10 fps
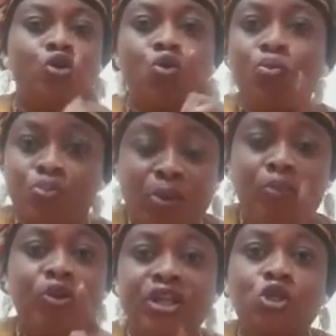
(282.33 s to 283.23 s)
You
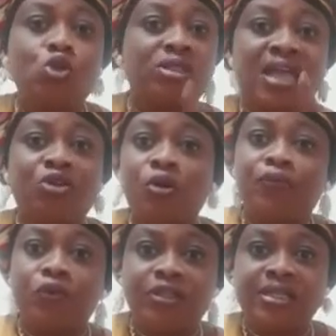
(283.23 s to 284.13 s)
people need to stand
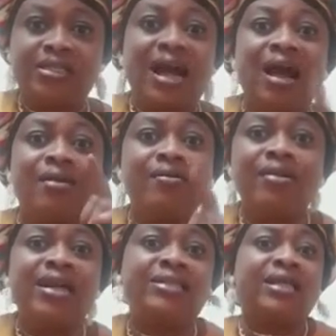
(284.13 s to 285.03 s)
up for this and
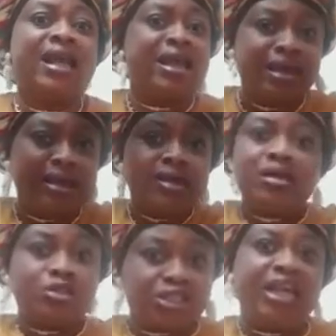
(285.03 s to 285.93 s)

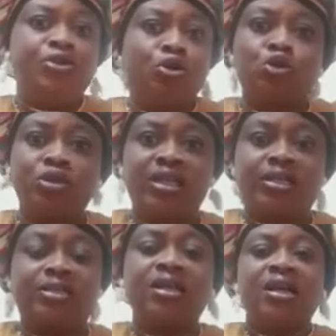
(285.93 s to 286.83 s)
say no to
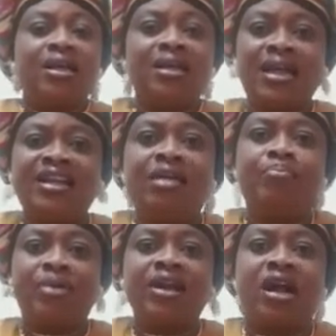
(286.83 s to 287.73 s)
this. Let
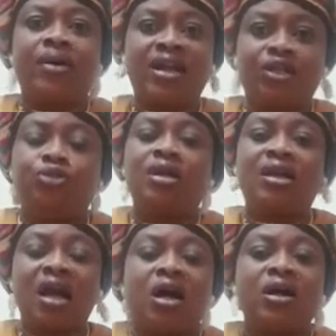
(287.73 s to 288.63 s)
them bring our
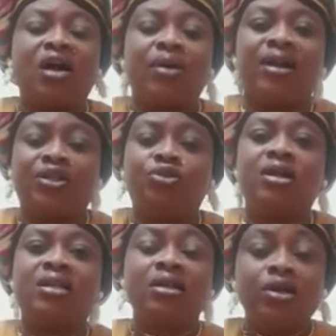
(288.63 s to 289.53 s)

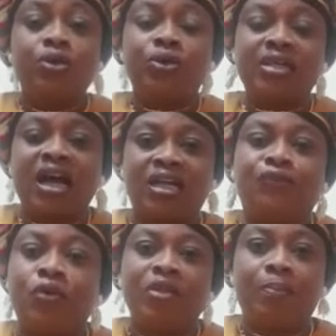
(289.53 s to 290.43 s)
Nigerian youth
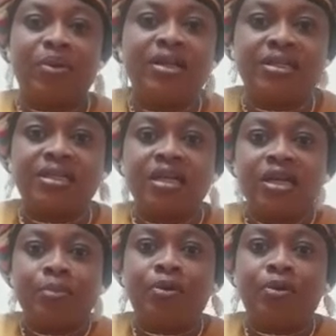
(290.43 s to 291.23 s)
out from the prison.